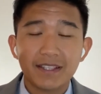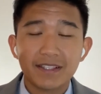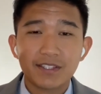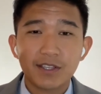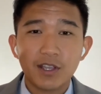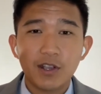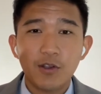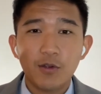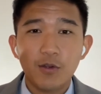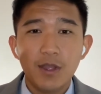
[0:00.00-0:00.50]

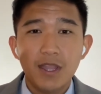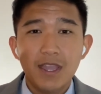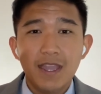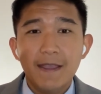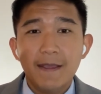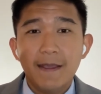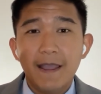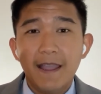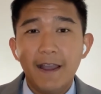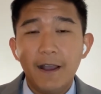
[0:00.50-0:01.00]
So,
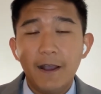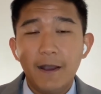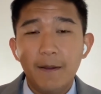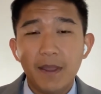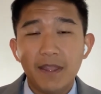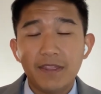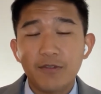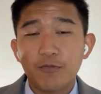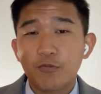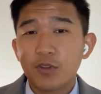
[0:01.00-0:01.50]

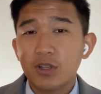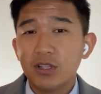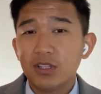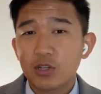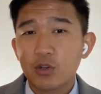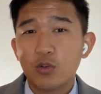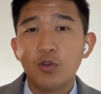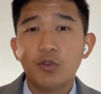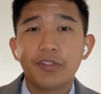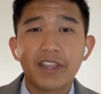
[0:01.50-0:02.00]
and the really
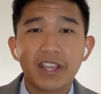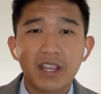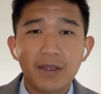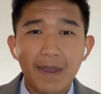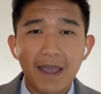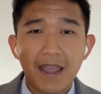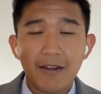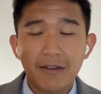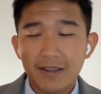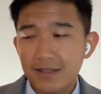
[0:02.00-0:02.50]
cool thing
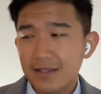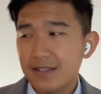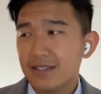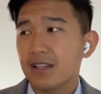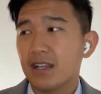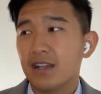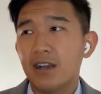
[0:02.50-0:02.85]
about it is